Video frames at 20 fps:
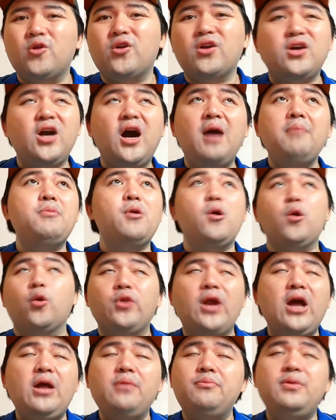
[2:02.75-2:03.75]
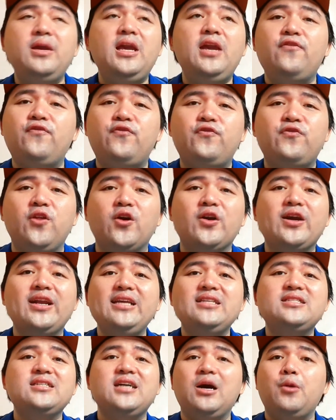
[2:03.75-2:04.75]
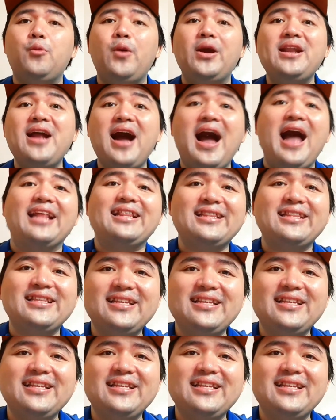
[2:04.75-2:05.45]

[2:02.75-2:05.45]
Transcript: a combo, ground beef, longganisa, why not?